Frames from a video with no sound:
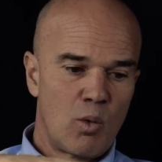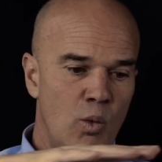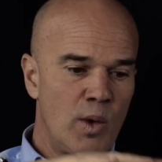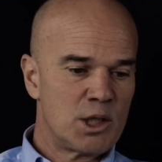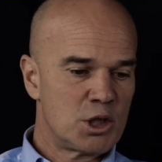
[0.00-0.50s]

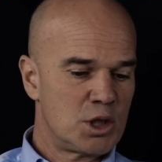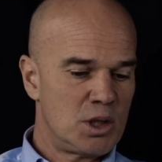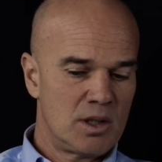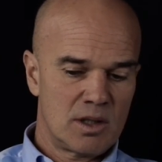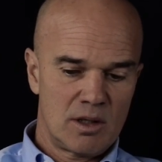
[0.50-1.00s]

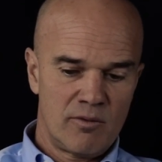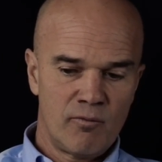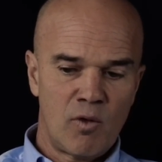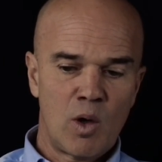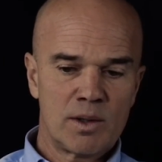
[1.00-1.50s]
which
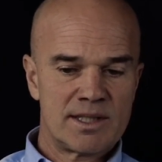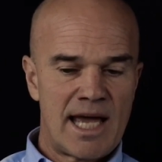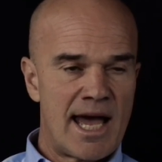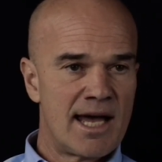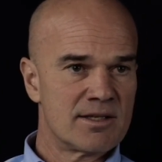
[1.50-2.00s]
vaults
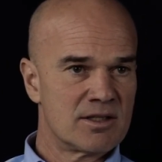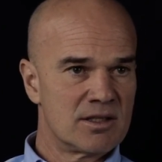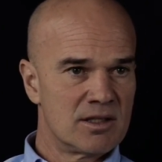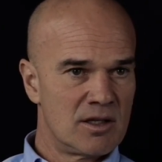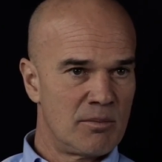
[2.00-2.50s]
has
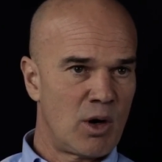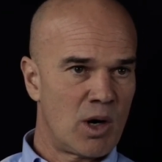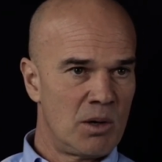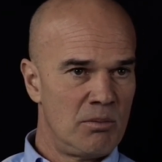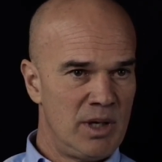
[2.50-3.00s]
the
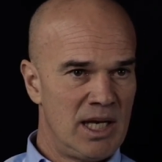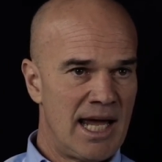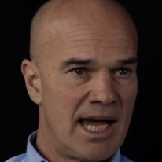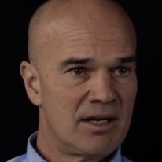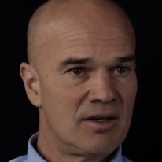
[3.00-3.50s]
bar been
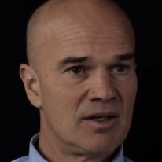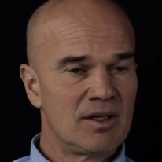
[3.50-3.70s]
at.